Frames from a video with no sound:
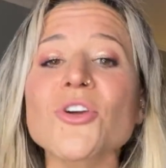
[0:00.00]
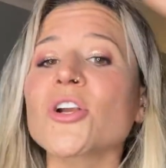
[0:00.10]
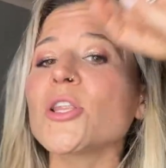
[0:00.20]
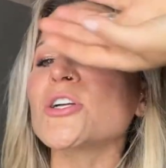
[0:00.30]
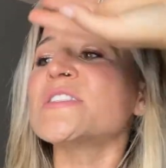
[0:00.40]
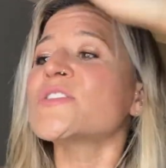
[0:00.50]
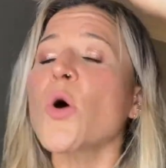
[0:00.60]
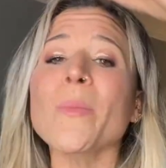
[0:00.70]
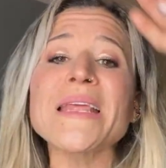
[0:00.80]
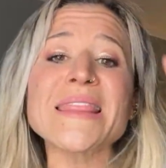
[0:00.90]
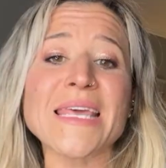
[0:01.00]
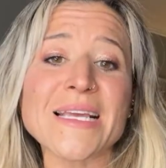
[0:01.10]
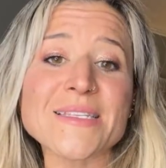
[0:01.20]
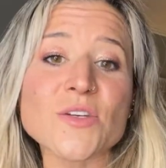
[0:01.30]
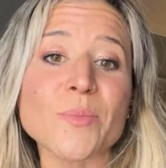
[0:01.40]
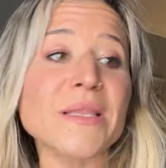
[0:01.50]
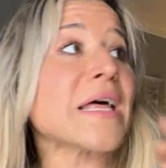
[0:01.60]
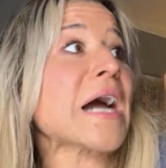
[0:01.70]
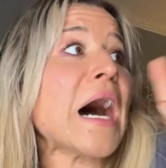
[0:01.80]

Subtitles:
You're gonna learn so many things. You'll be like,